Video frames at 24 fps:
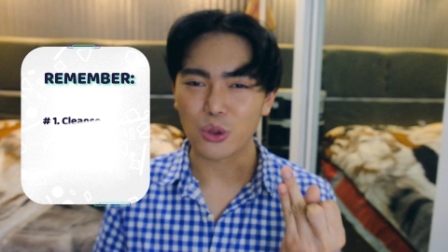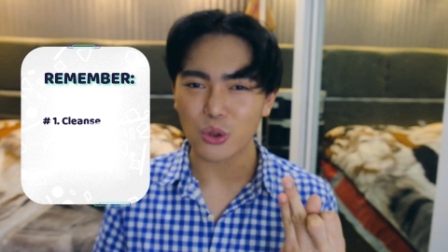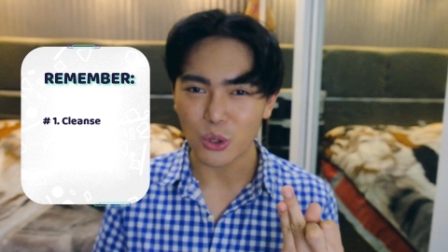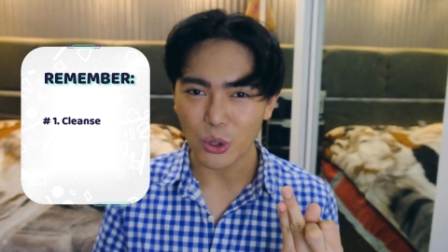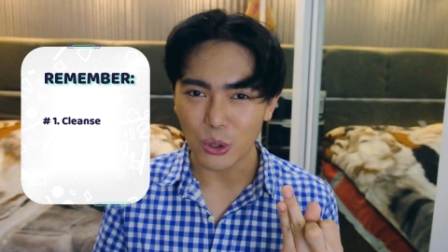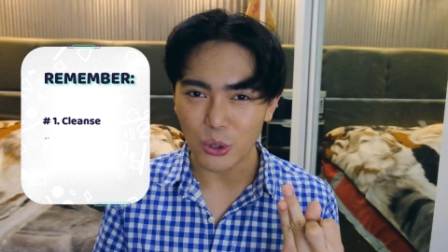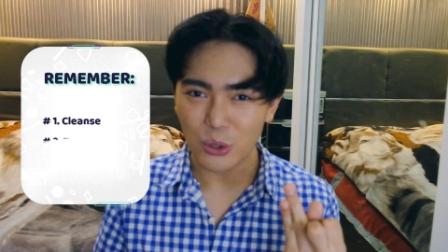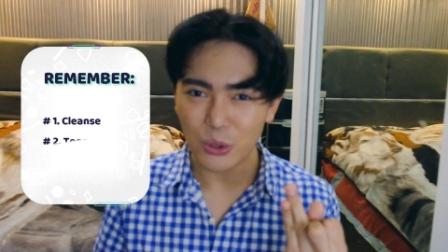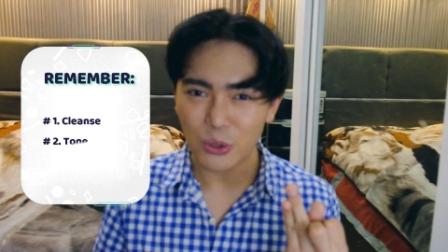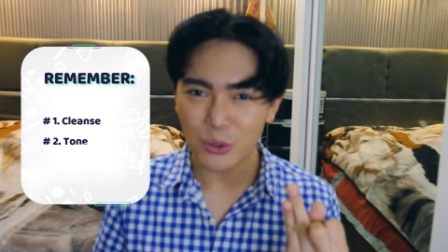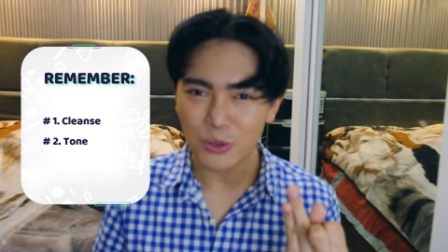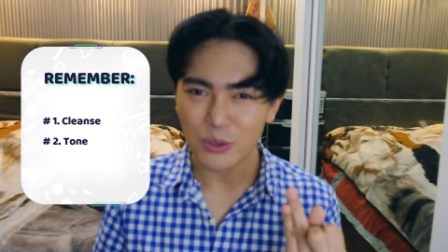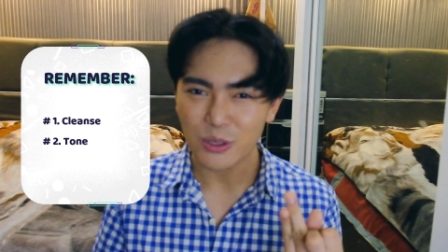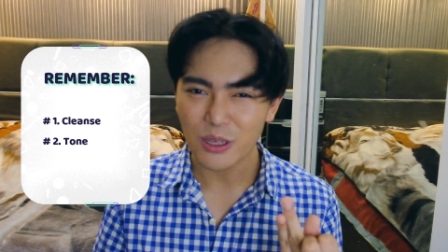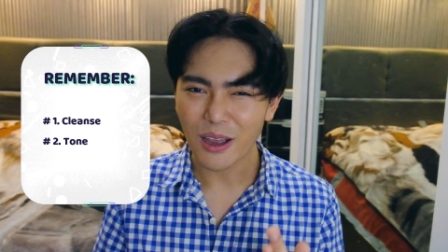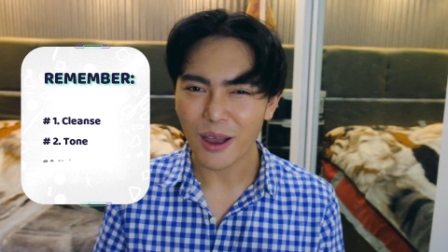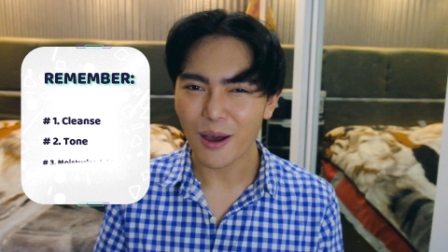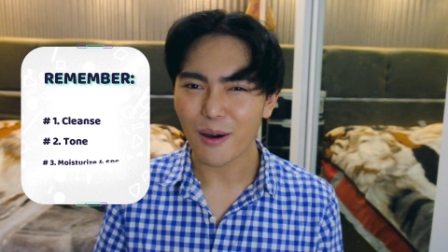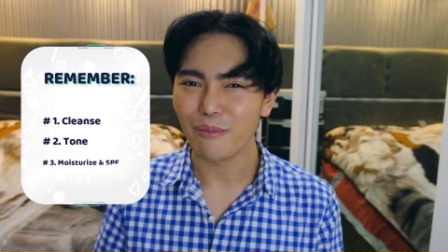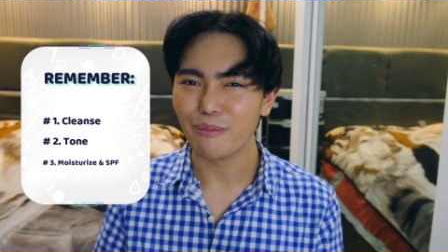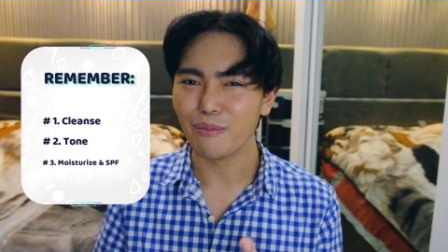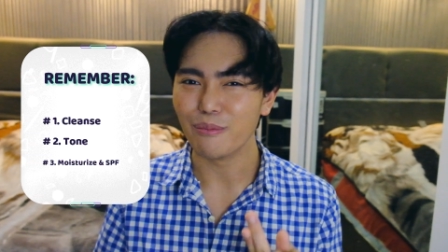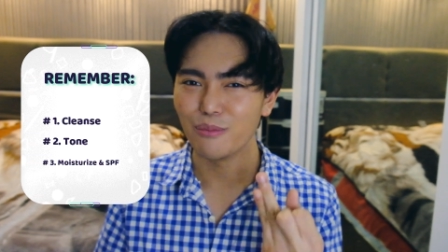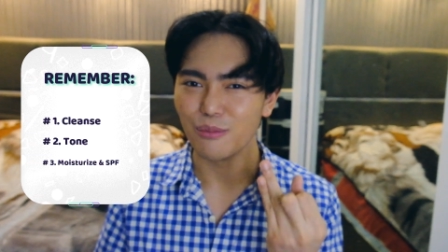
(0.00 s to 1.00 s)
tone,
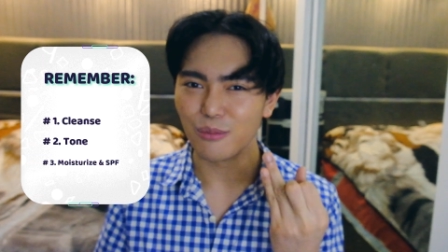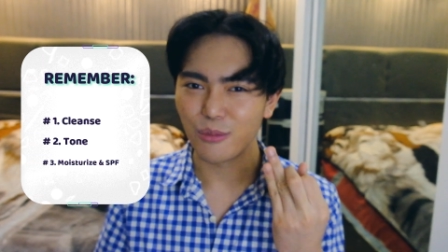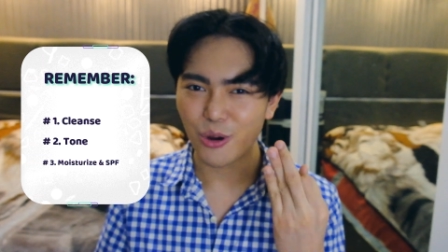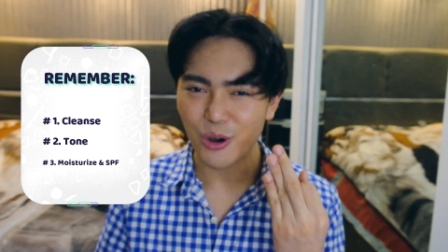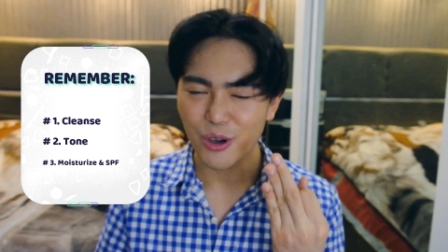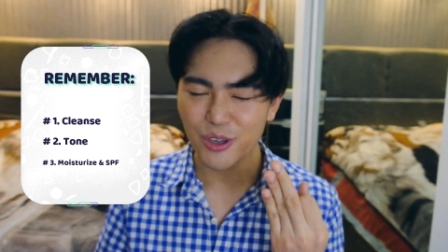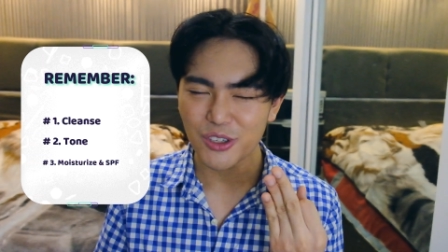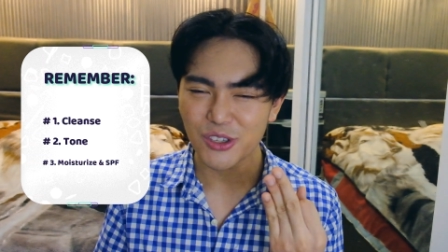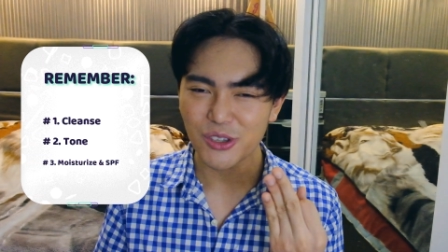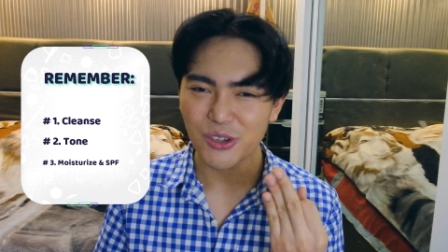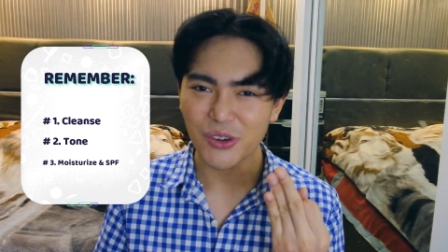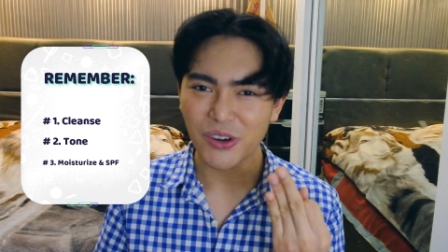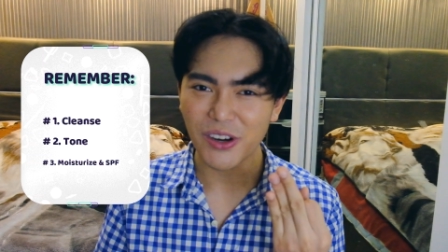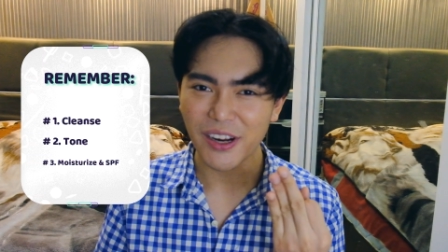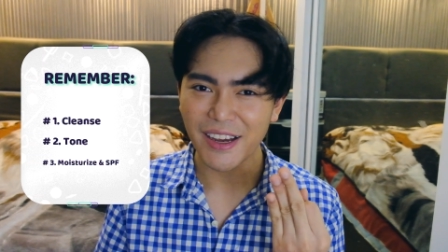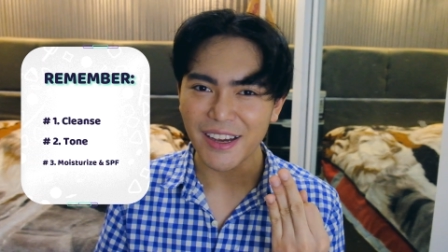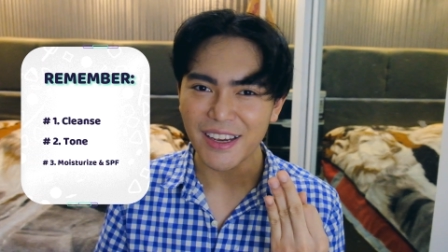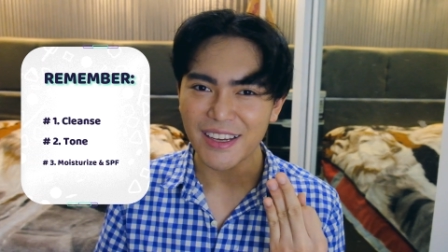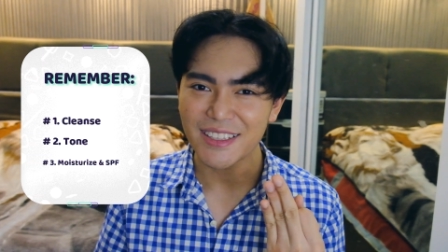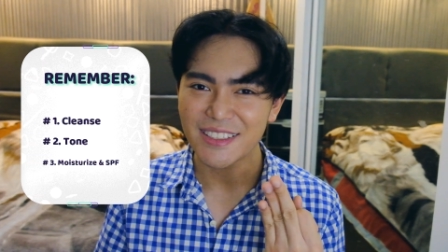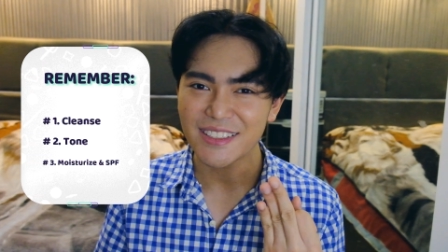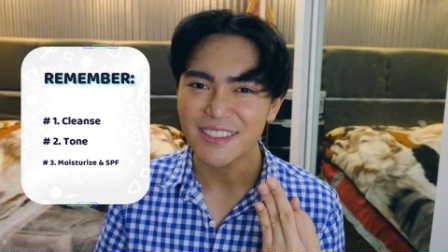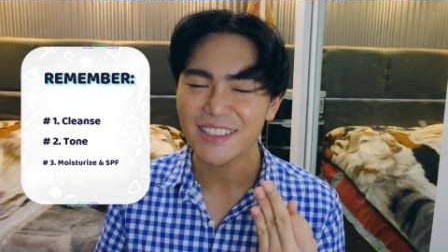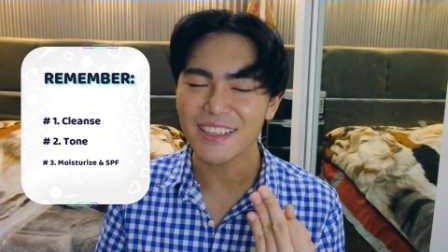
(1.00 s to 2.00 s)

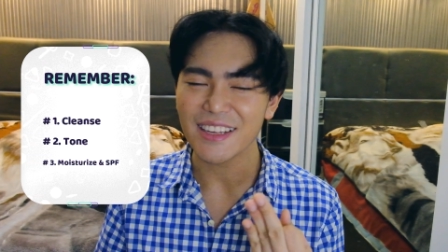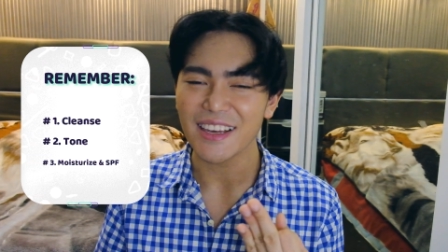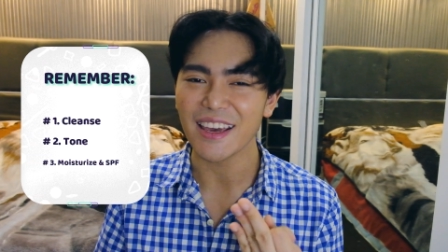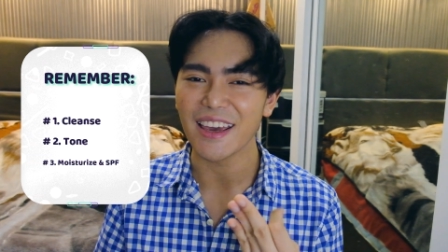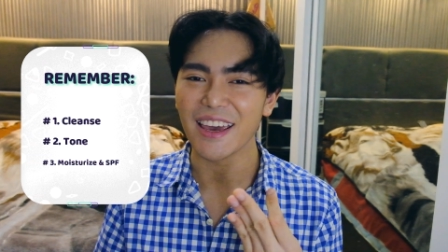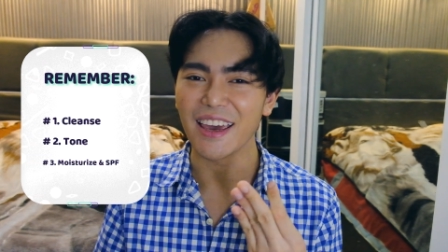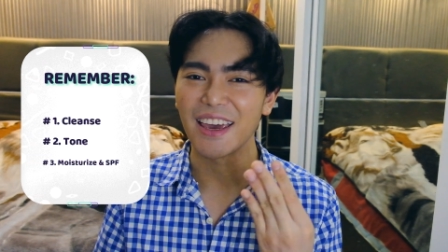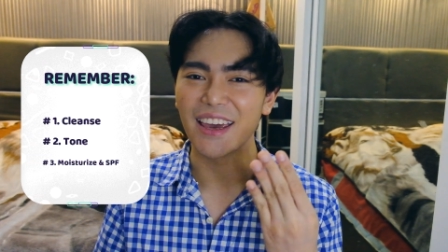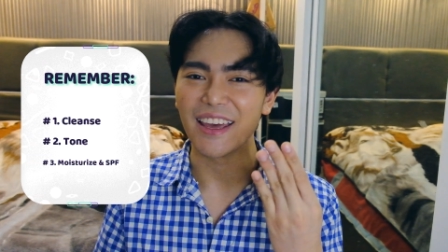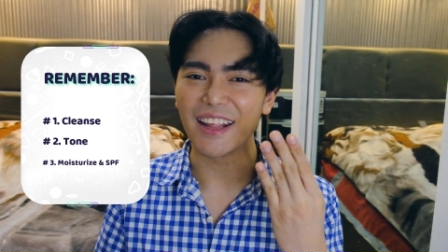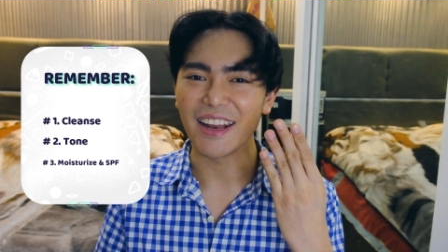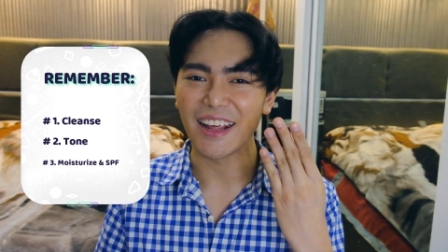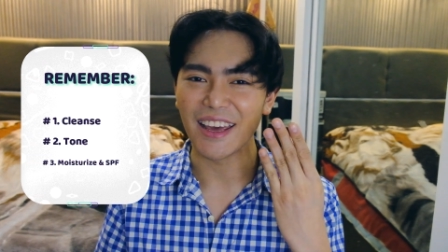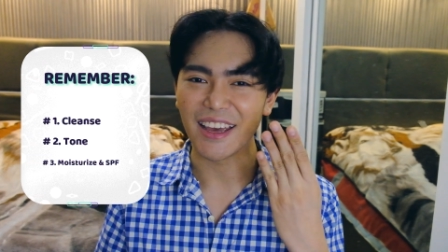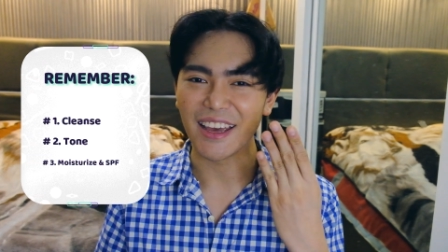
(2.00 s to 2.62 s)
moisturize, and